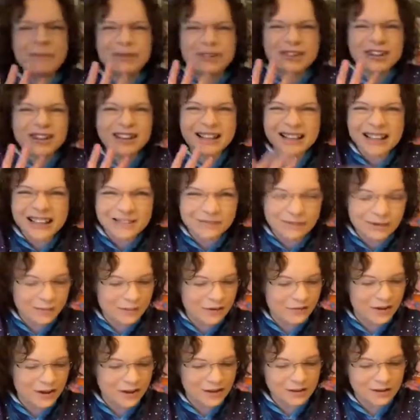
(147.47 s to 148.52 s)
going to leave them if
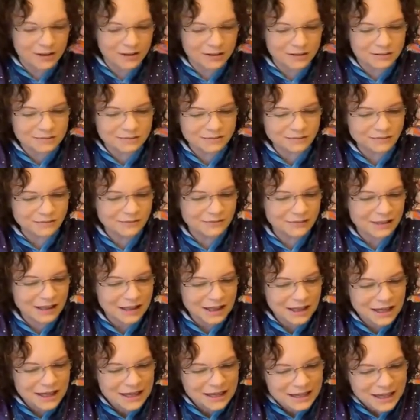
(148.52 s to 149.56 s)
they're a little
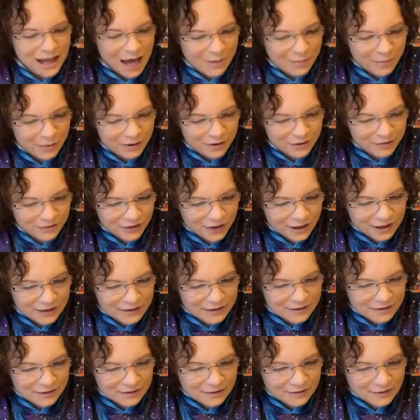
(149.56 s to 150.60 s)
not perfect.
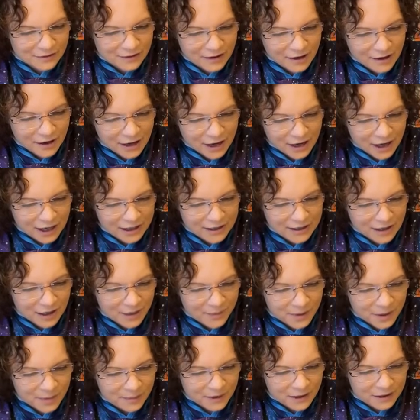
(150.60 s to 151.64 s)
All right, now I'm going
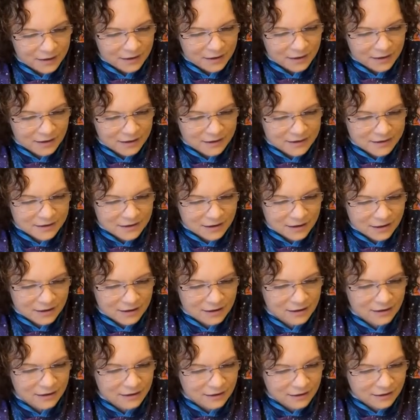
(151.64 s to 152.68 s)
to make the
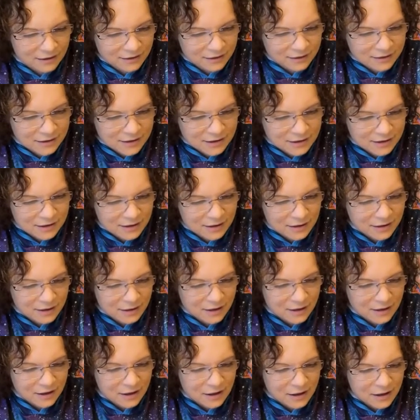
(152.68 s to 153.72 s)
circles,
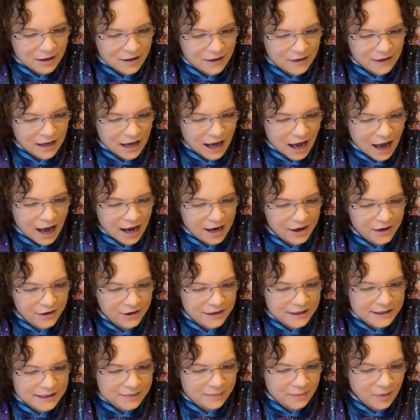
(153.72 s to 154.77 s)
the
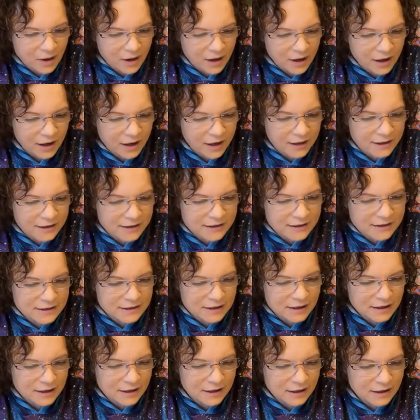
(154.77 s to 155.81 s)
iris parts,
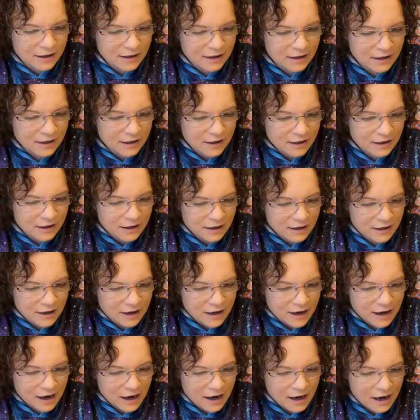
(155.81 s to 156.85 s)

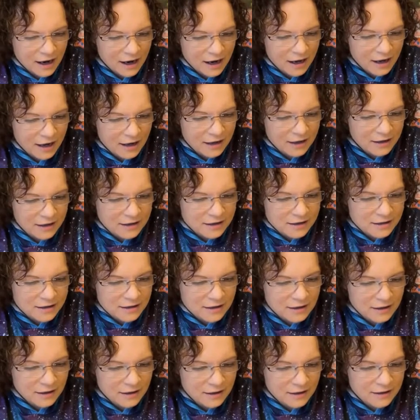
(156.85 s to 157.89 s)
and
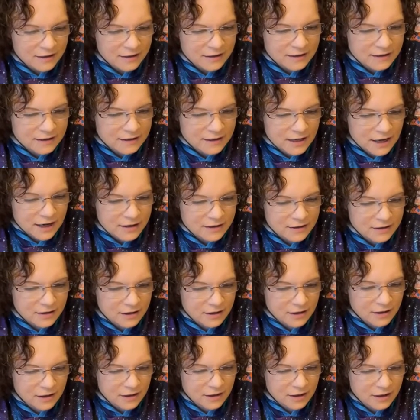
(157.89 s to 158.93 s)
the
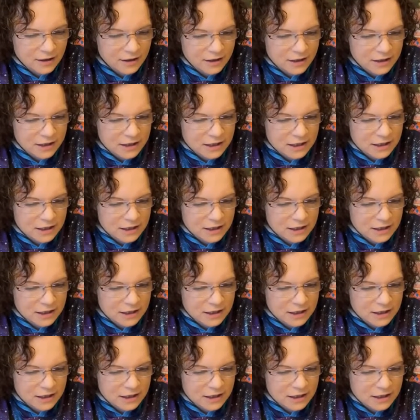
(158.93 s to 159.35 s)
centers.